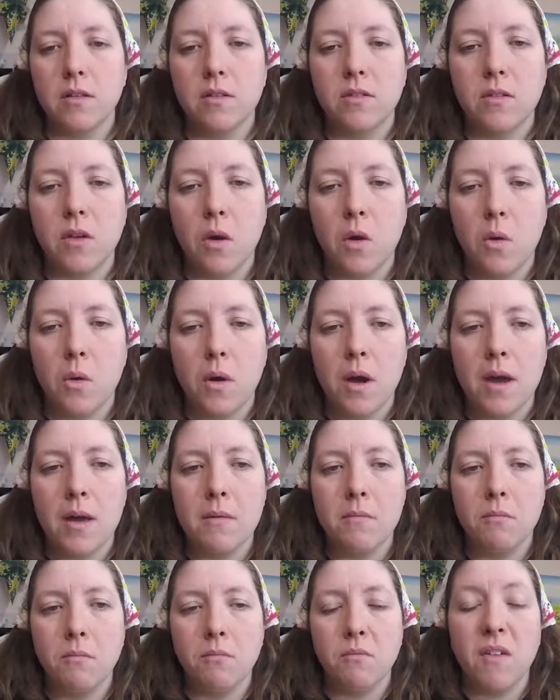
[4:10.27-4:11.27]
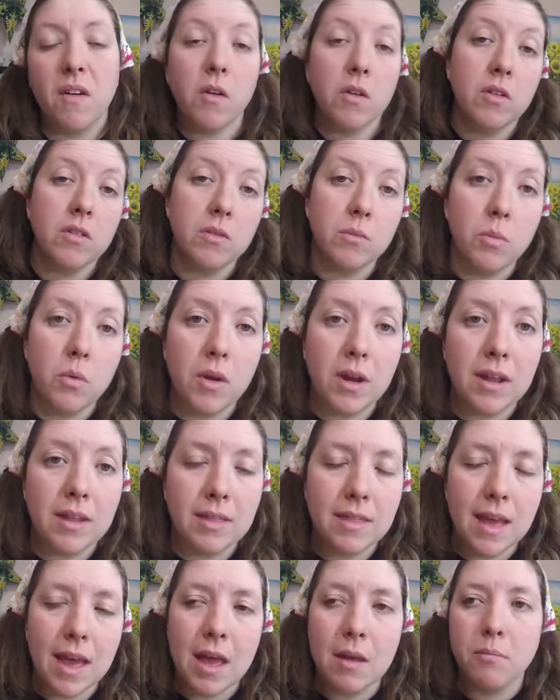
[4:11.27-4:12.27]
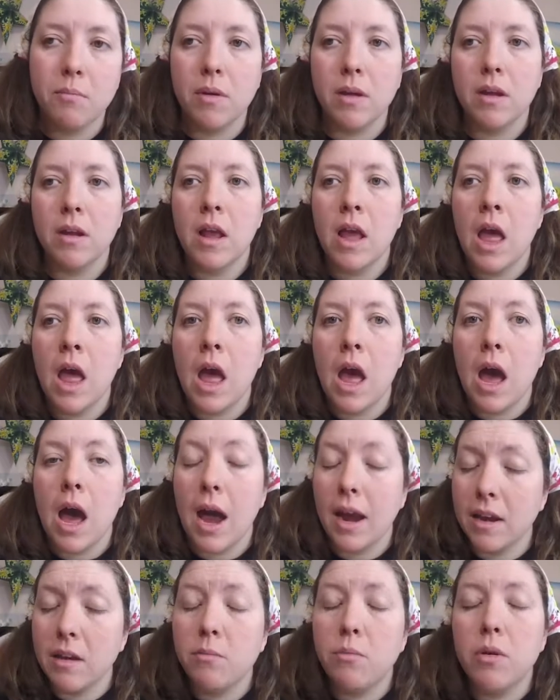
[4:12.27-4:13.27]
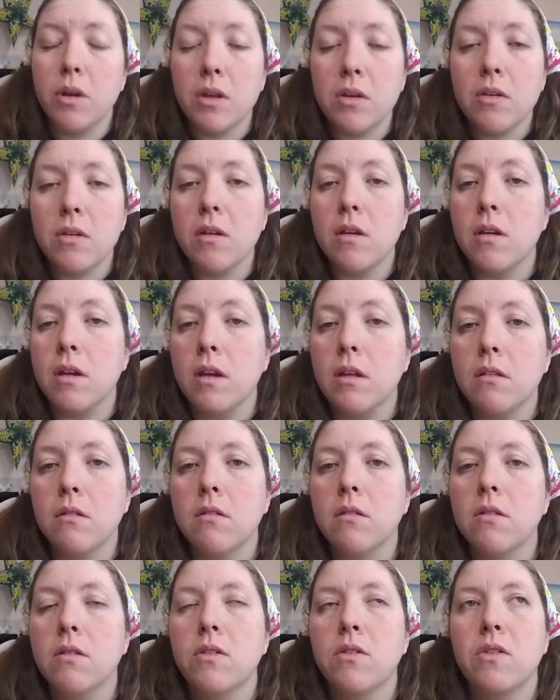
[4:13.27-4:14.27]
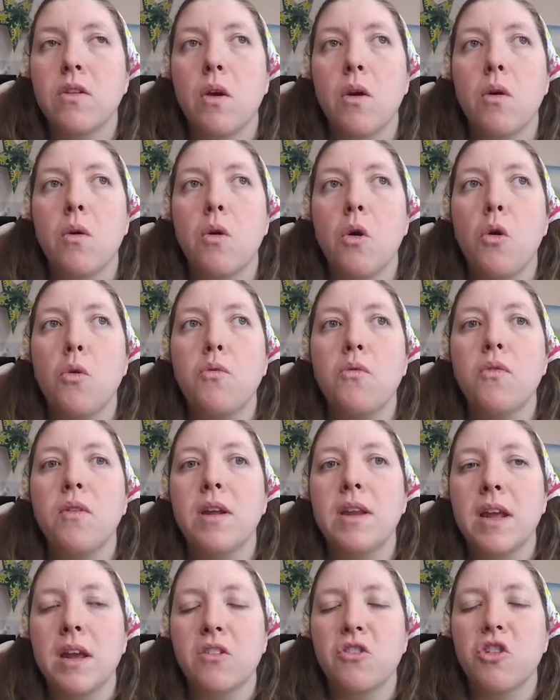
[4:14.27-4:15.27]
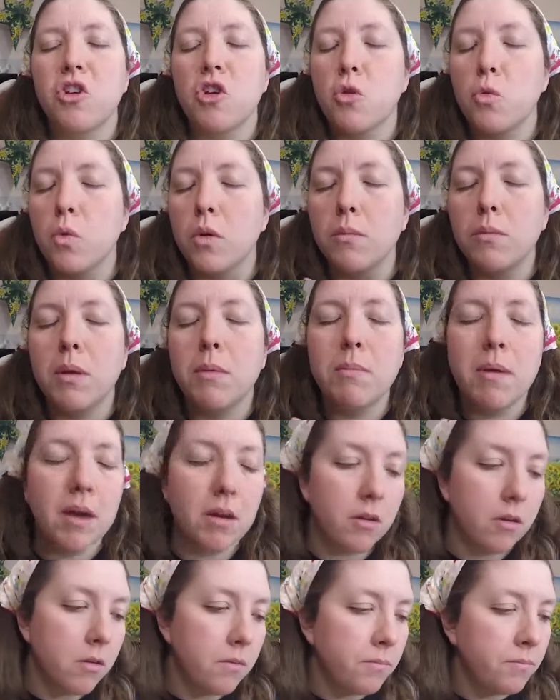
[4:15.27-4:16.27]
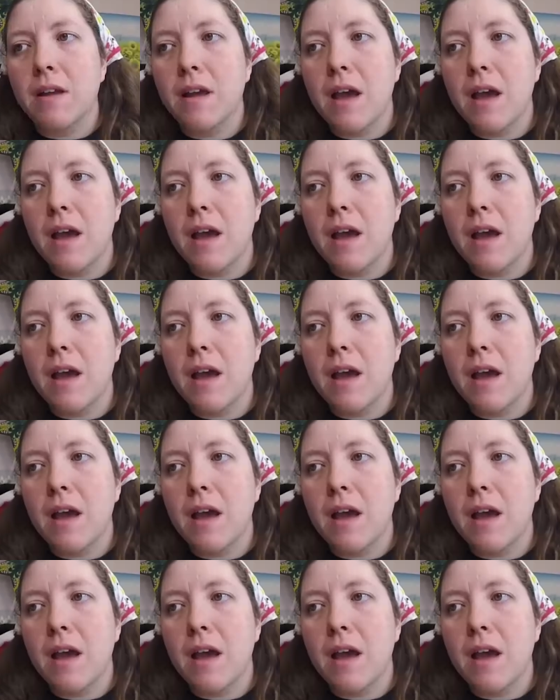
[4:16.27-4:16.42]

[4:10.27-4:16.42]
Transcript: So I'm very disappointed at that, but I did pretty good on it. So hopefully next year will be better.